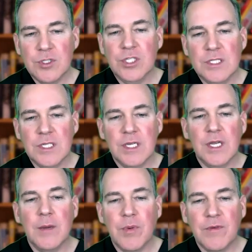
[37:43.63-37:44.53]
She's a,
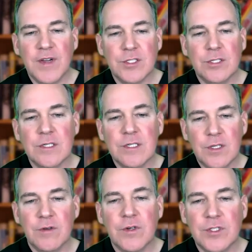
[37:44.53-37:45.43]
a uh, professor at
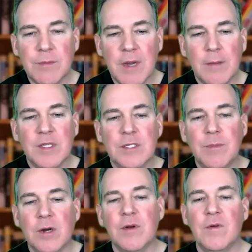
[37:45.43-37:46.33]
the University of Miami
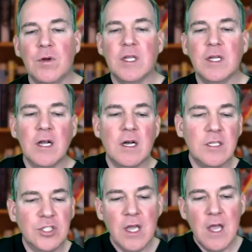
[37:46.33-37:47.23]
Department of
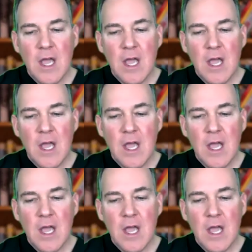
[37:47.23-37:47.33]
Otolaryngology